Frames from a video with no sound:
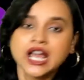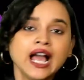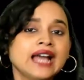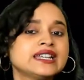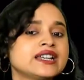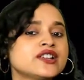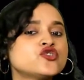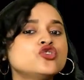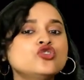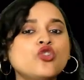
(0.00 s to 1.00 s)
and there is
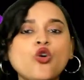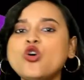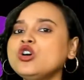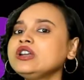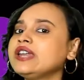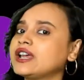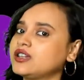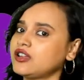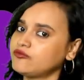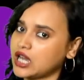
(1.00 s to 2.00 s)
no
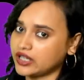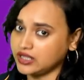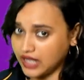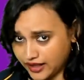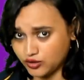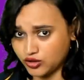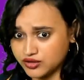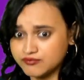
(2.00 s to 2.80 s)
negative marking at all.